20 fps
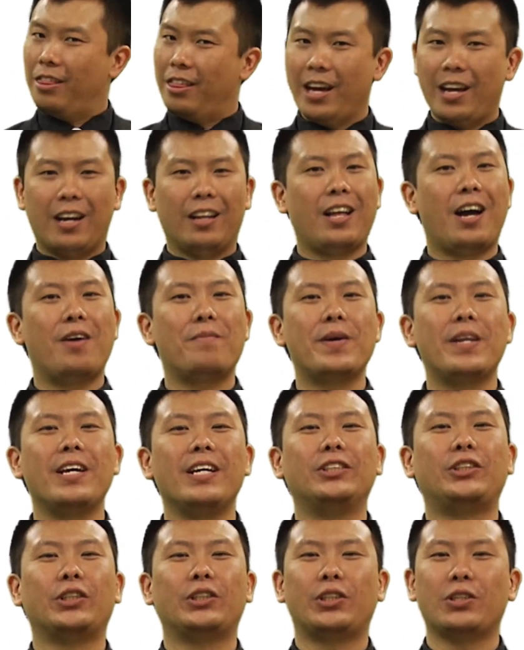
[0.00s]
then allow me
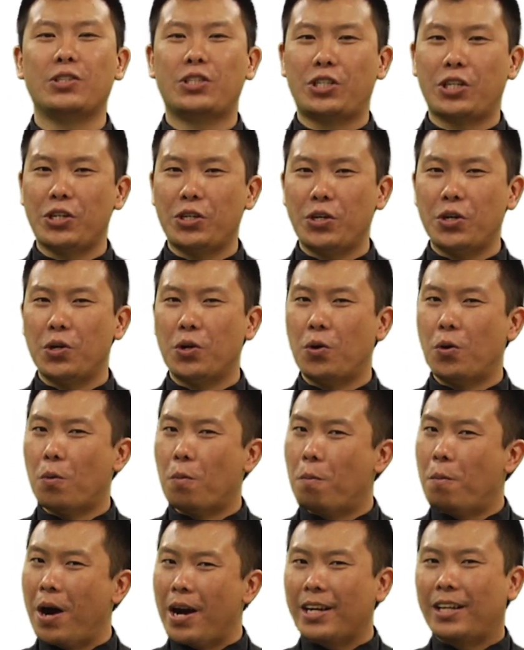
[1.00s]
to introduce to you
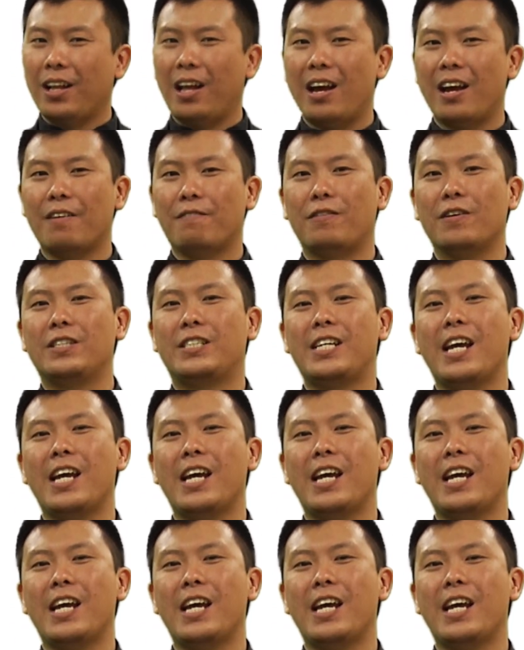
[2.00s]
my client for